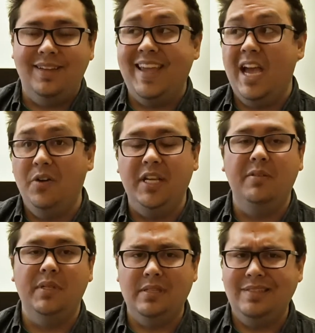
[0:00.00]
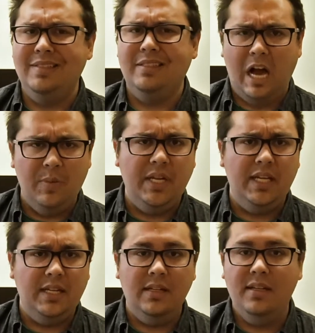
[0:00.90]
accounting, business
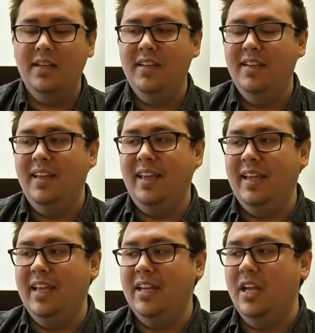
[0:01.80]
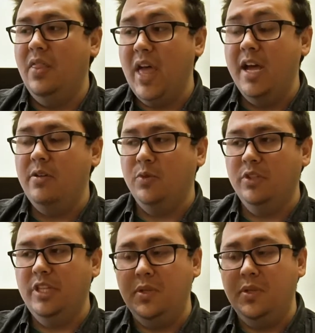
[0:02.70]
dominated. And that really